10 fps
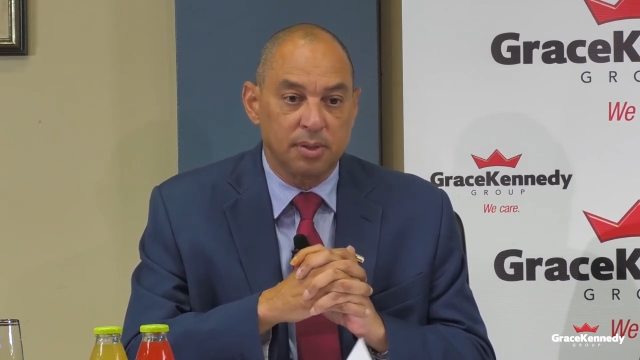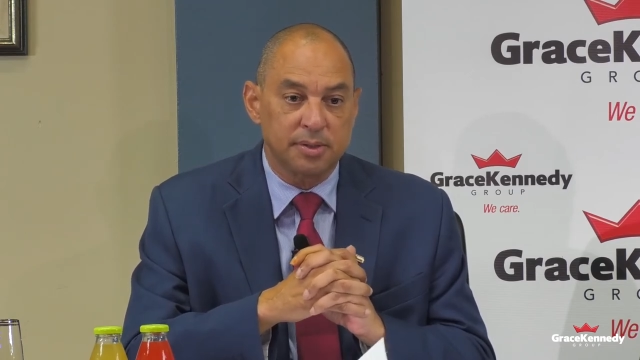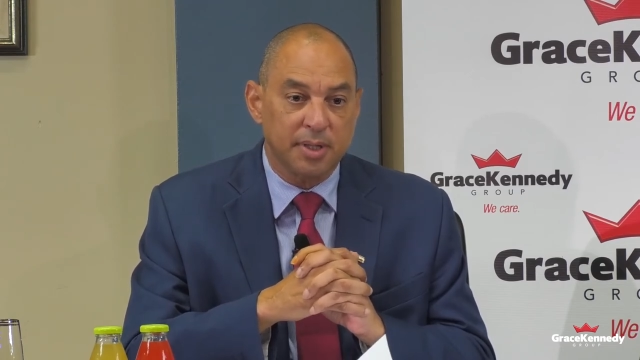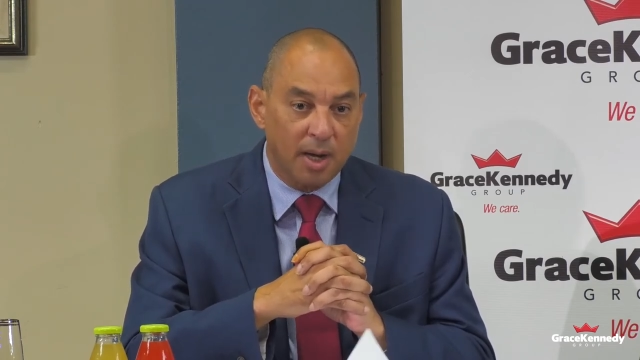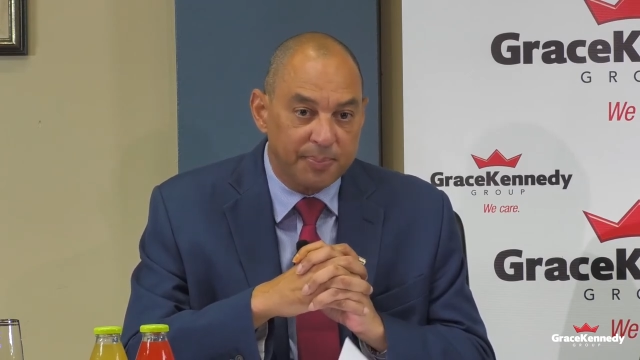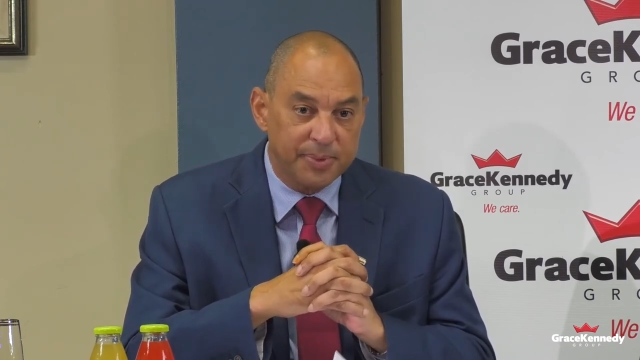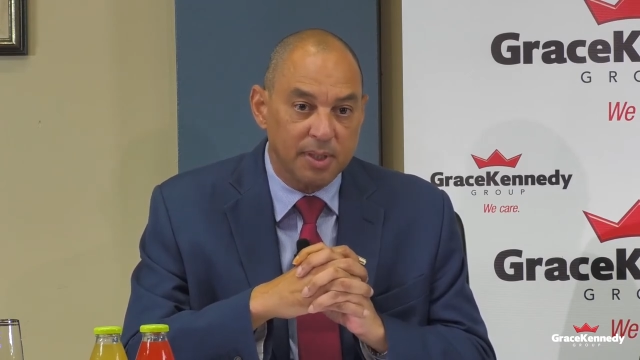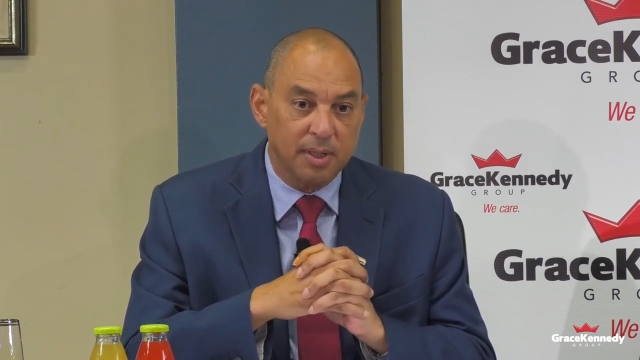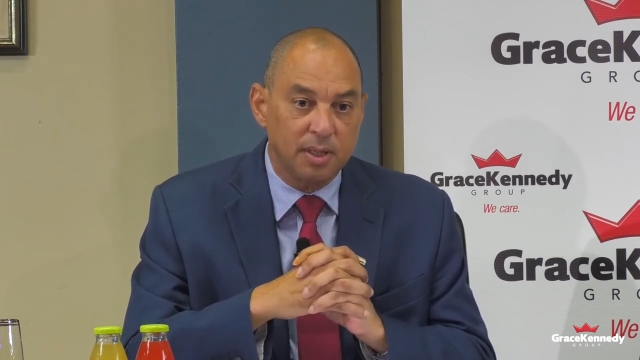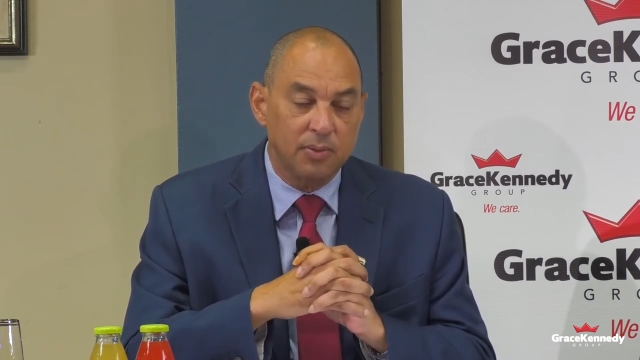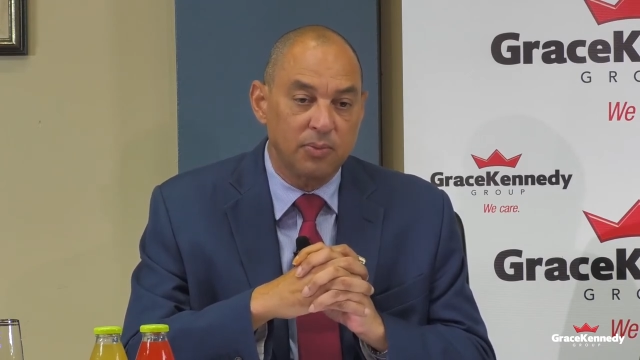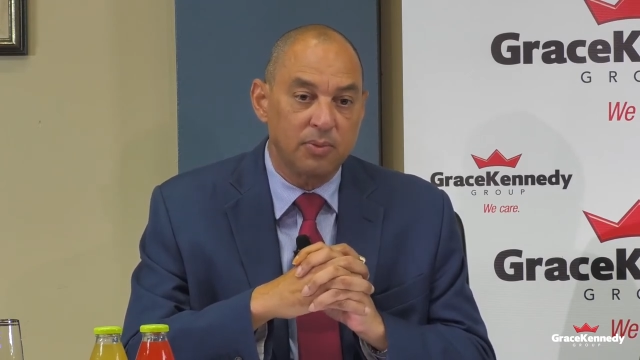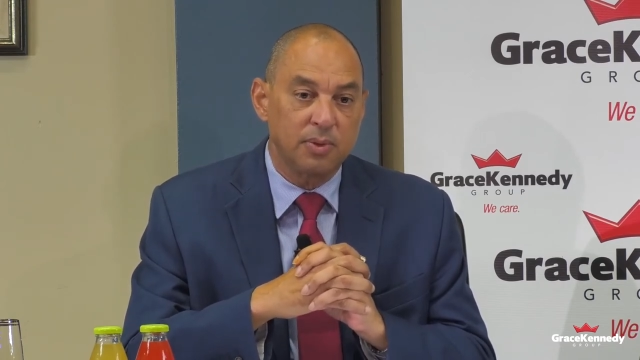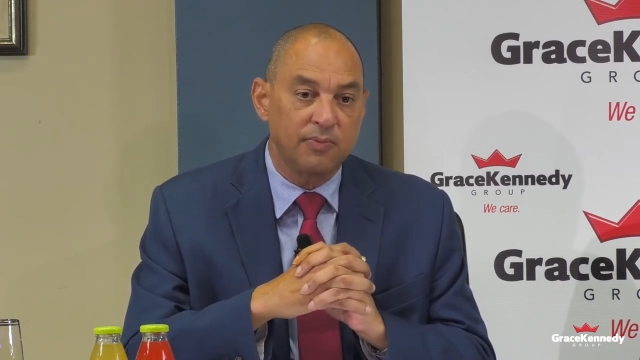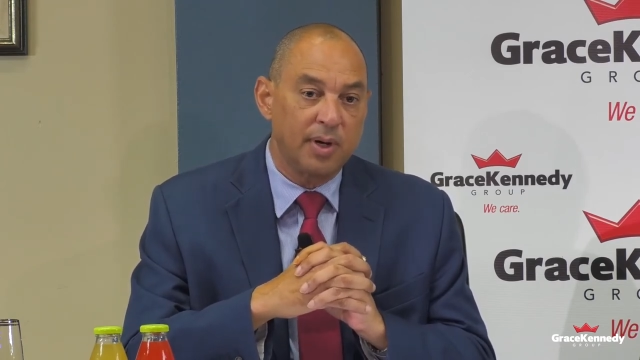stopped, and
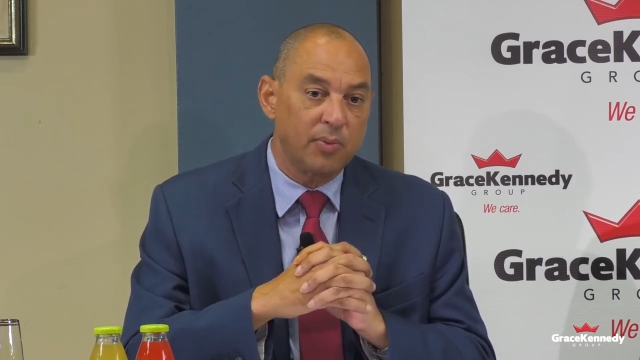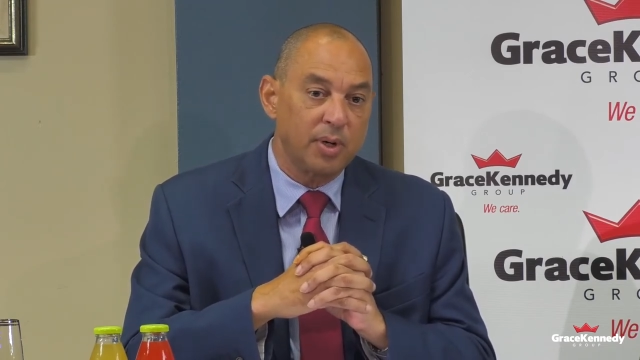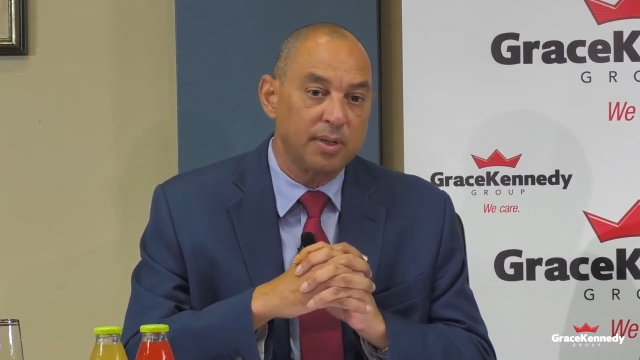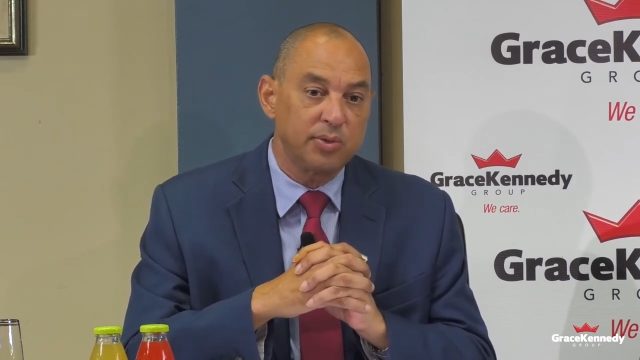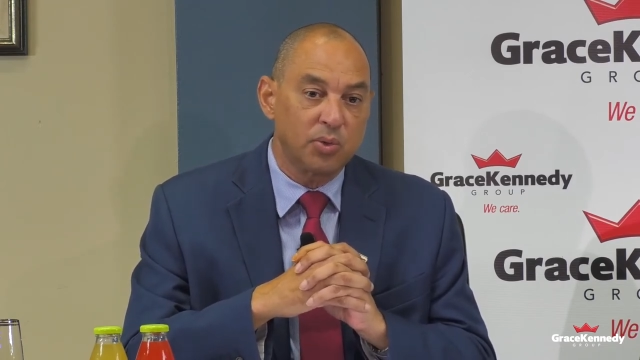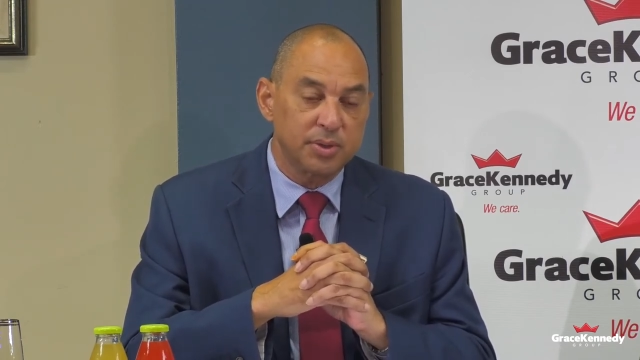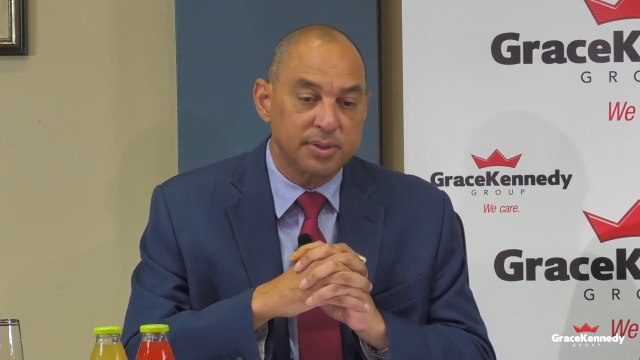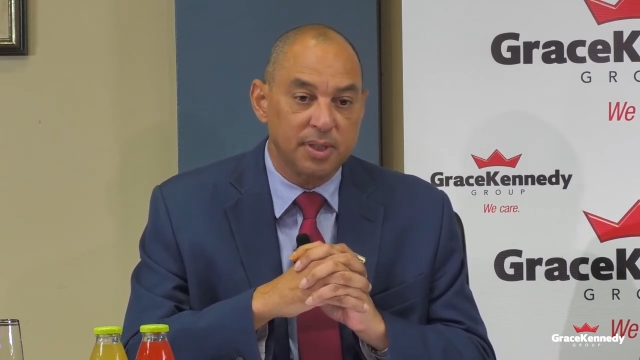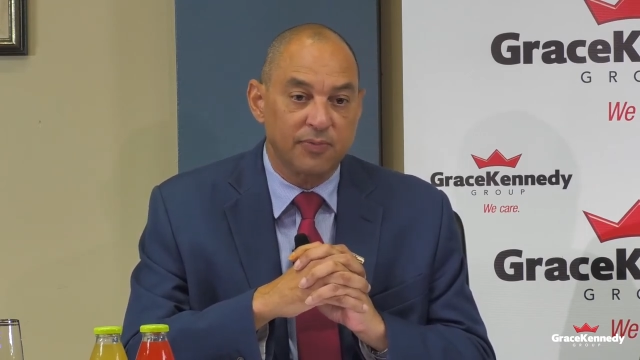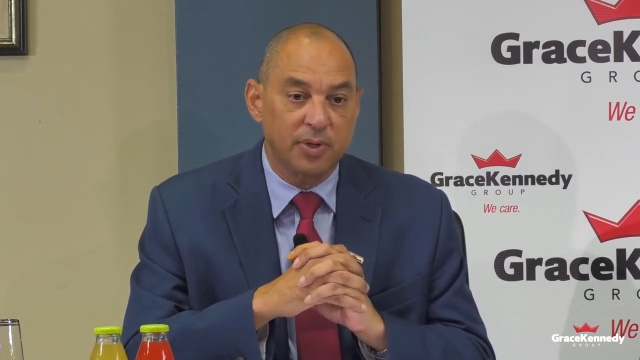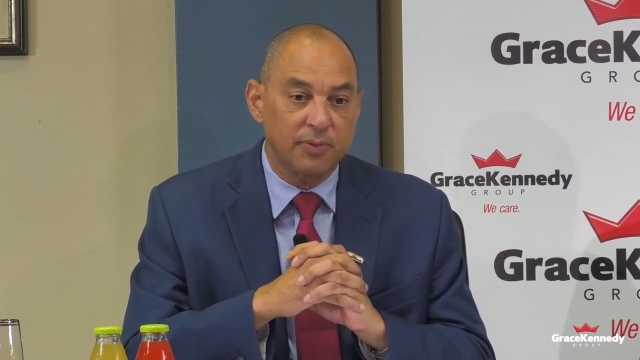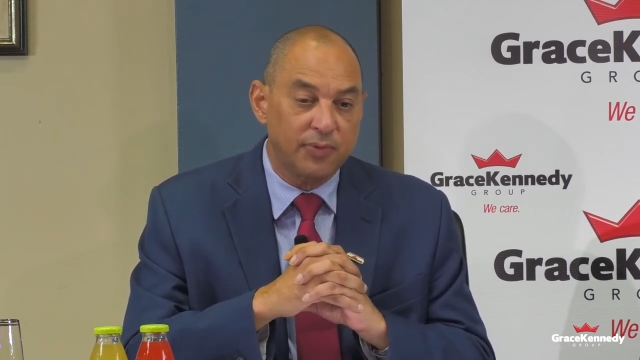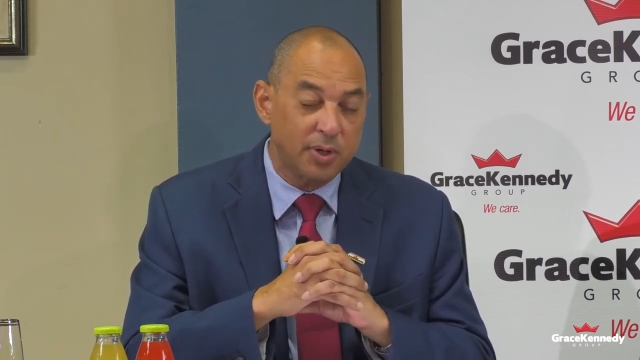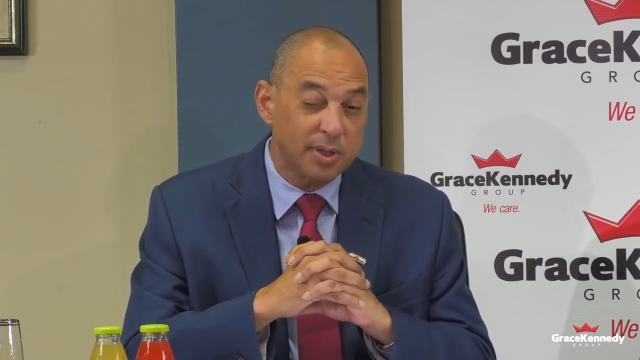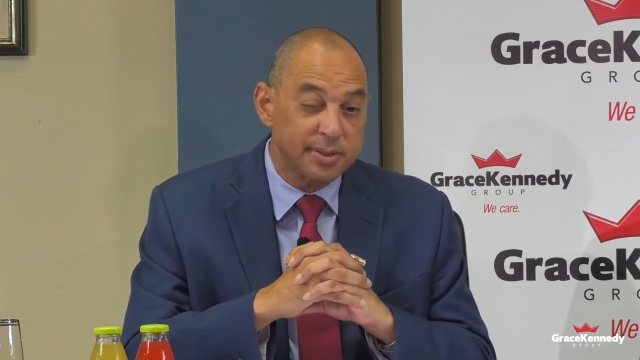in fact, we are noticing for the
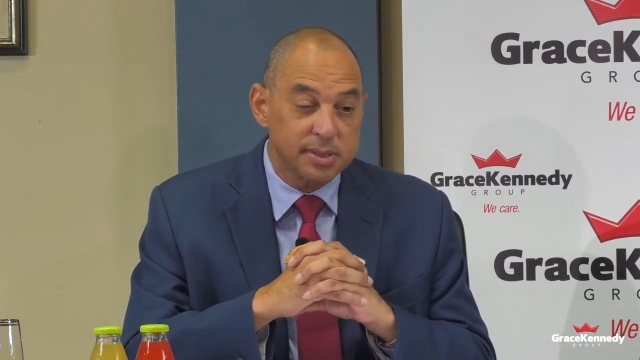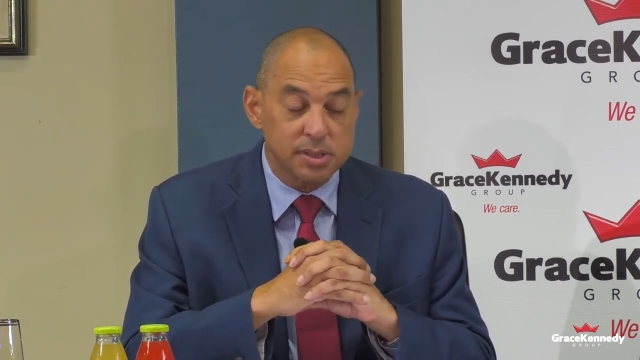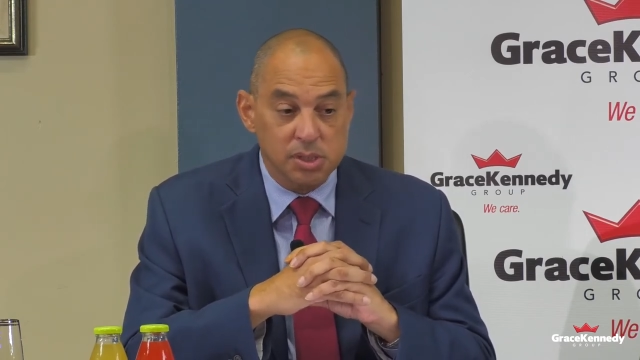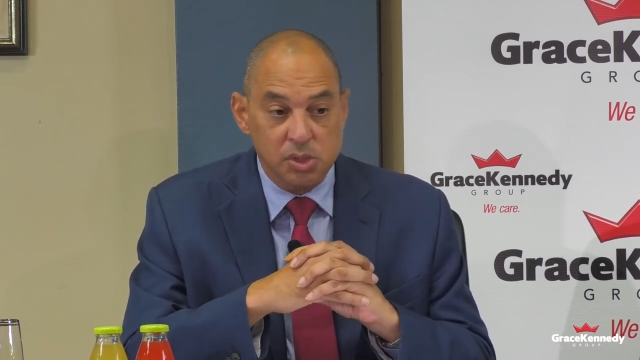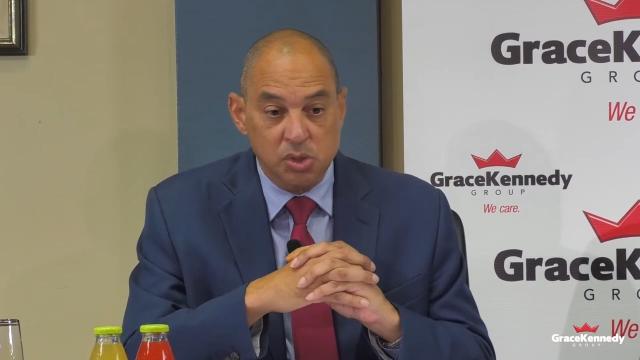first